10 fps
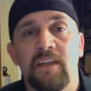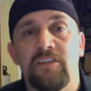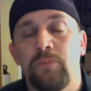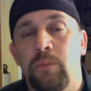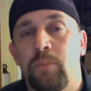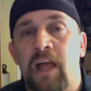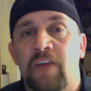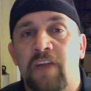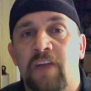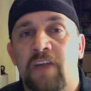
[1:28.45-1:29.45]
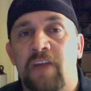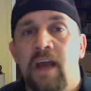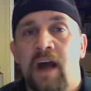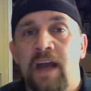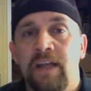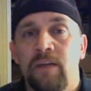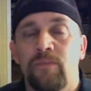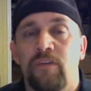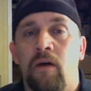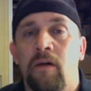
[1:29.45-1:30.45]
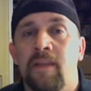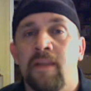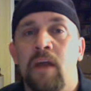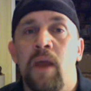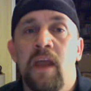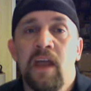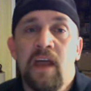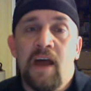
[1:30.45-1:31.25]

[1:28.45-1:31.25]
let you put Black Friday items on layaway.